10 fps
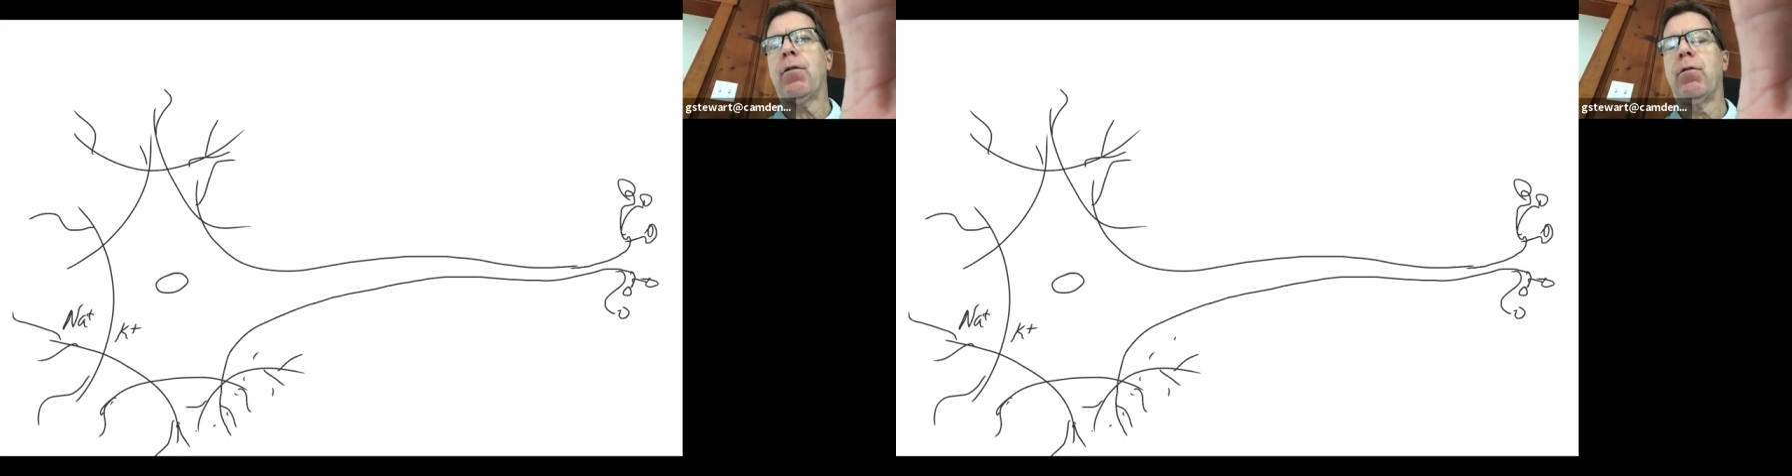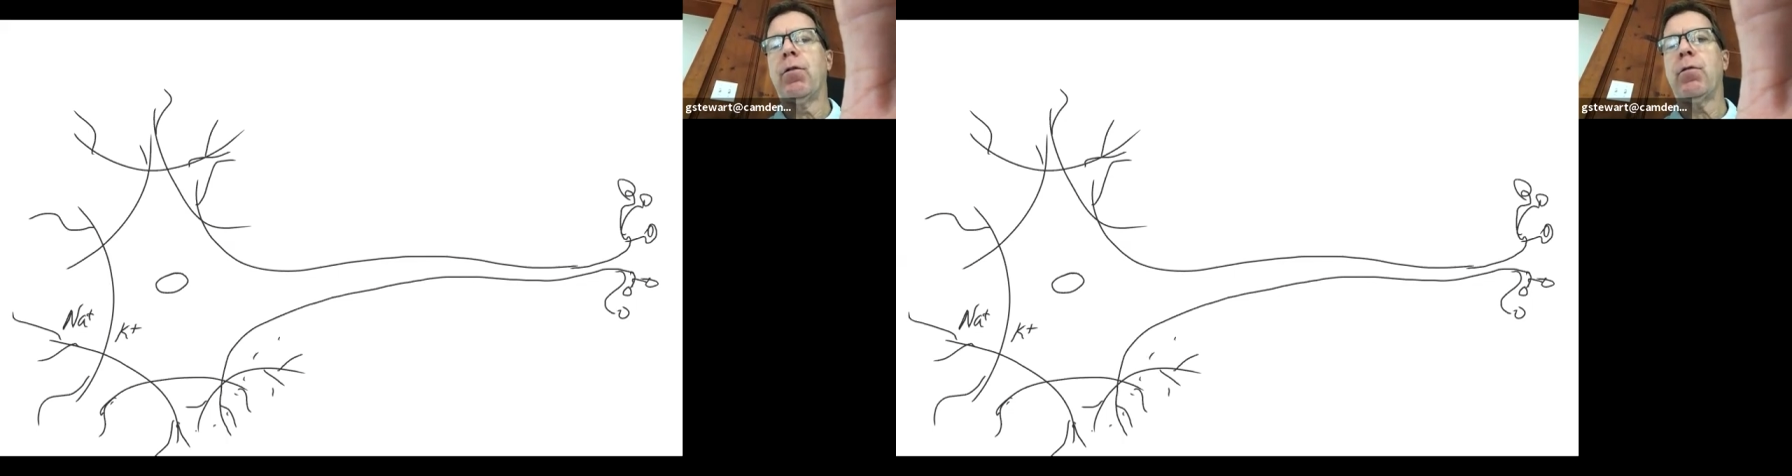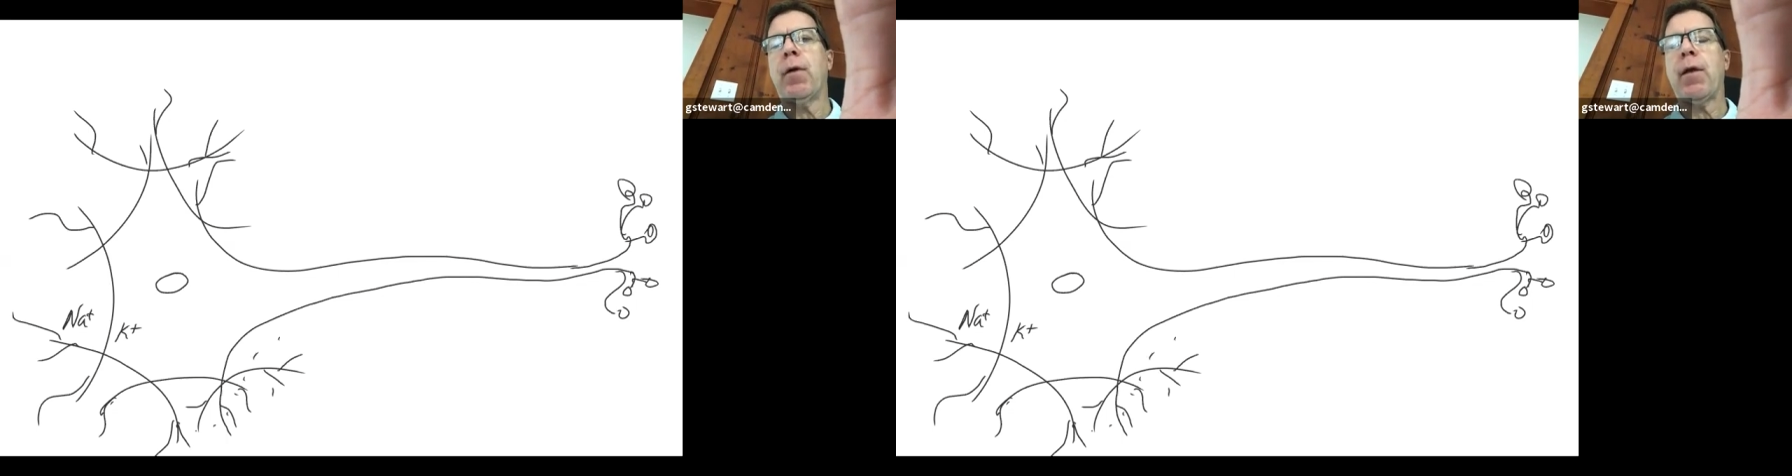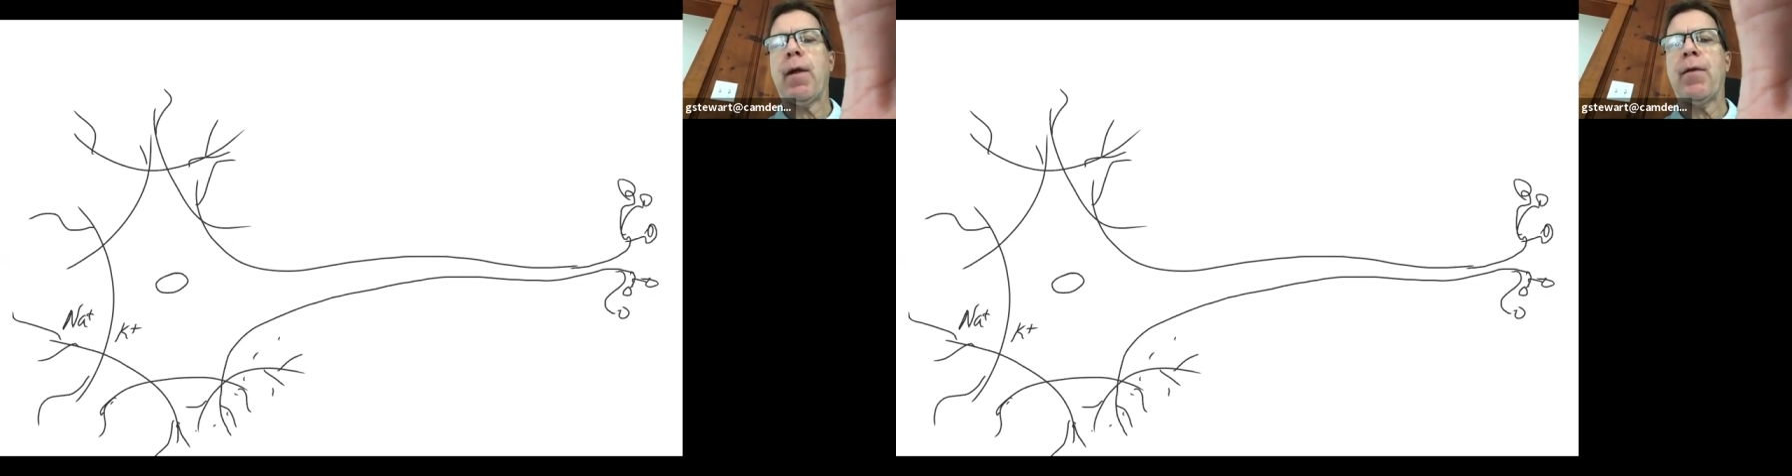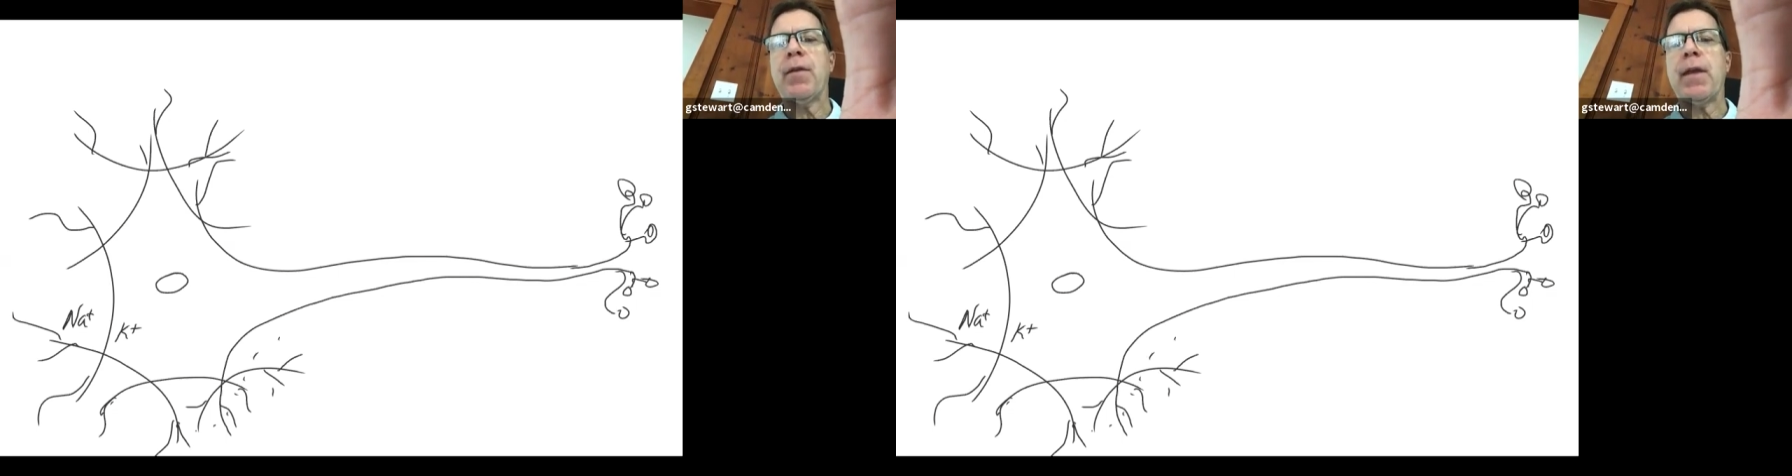all the way
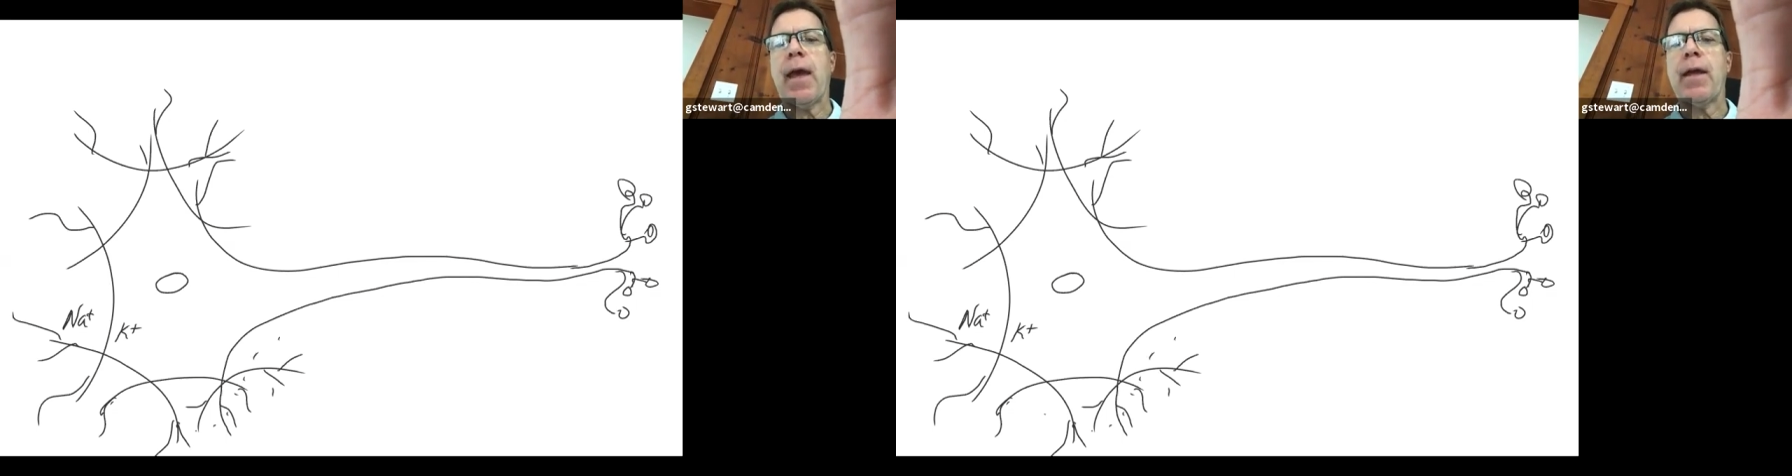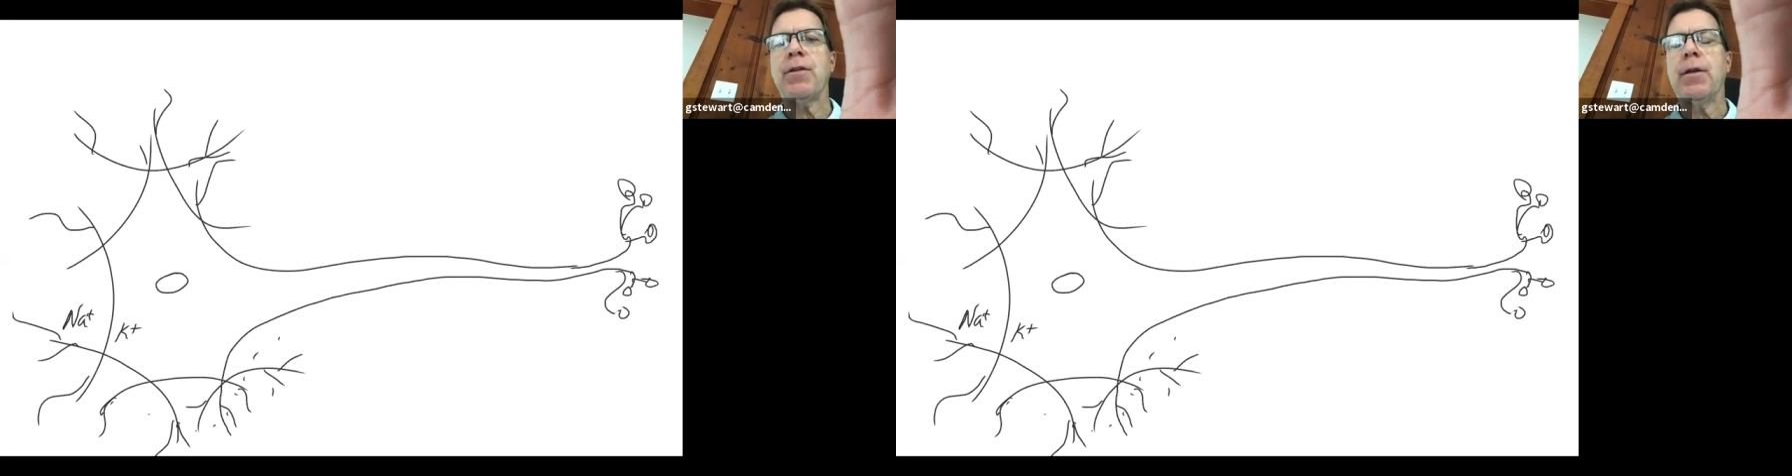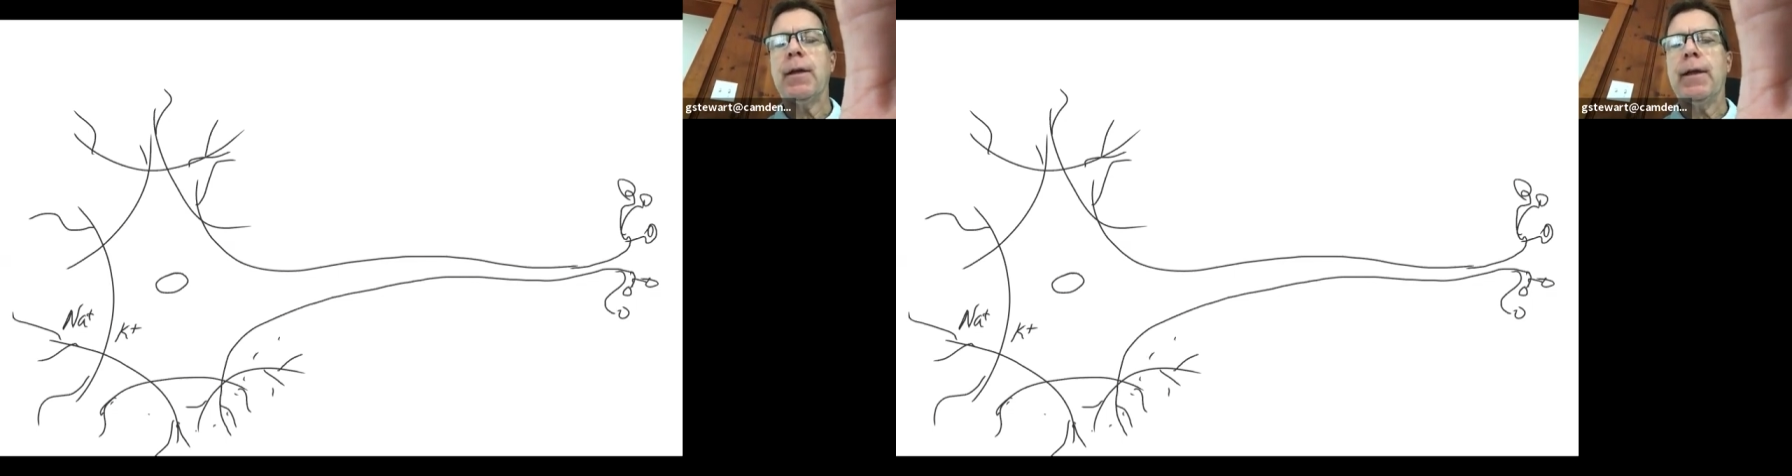around the edge.